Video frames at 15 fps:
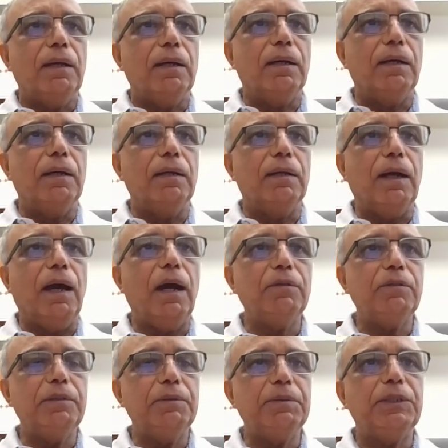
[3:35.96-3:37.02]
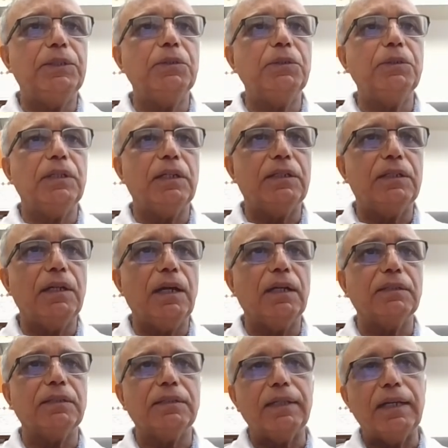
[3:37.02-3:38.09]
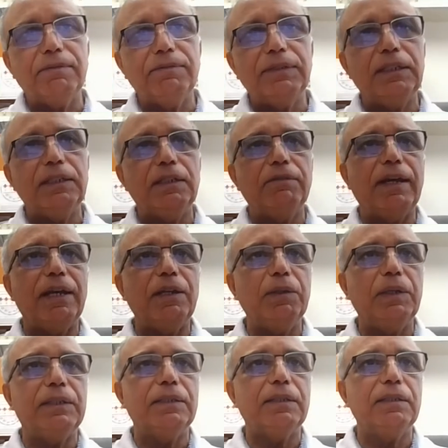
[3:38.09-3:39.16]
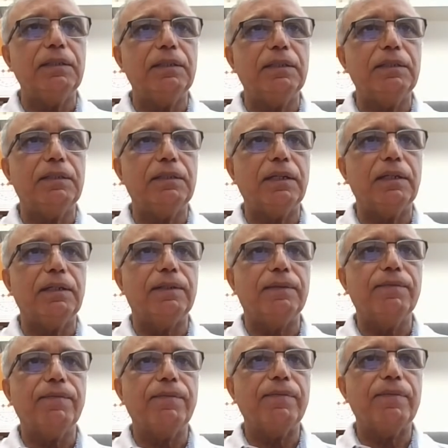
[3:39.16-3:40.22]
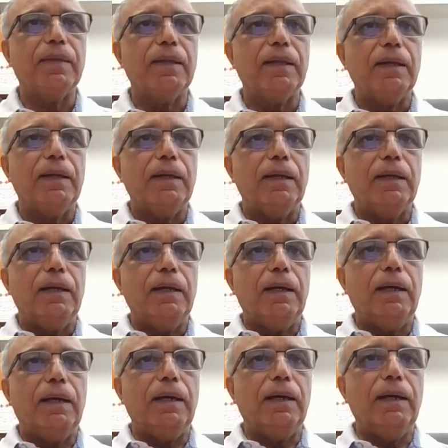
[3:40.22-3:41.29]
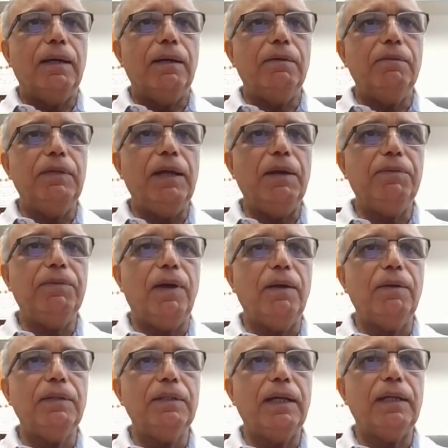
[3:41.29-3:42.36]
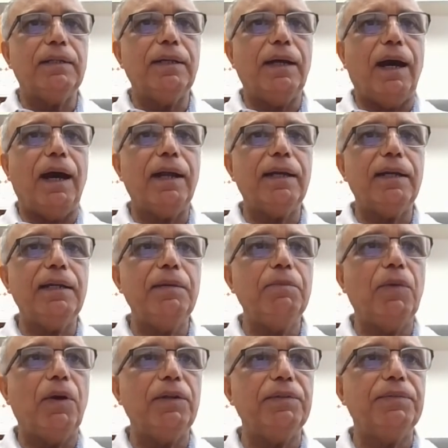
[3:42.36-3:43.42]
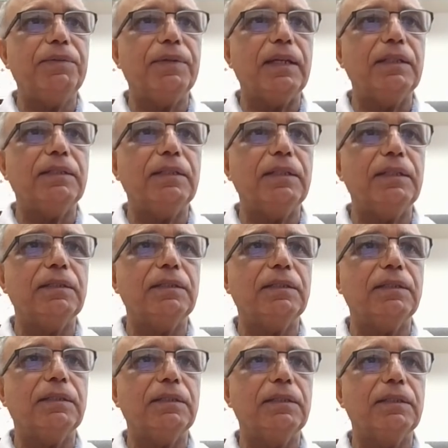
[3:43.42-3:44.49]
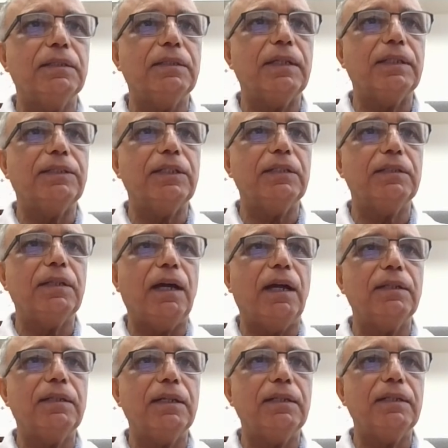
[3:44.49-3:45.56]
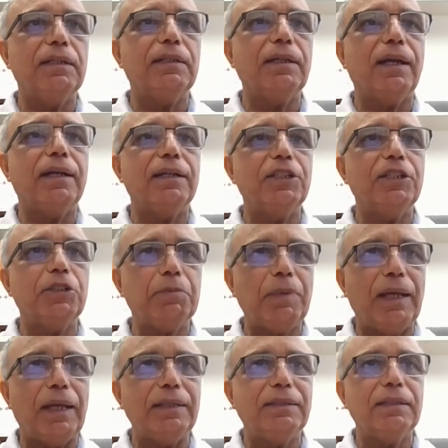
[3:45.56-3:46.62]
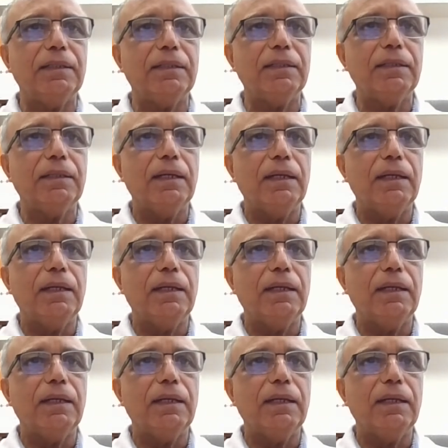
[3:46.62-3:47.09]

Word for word: Uh, how did we choose the drugs that we evaluated in this study? Uh, we have found that R N A modifications uh, such as alternate R N A splicing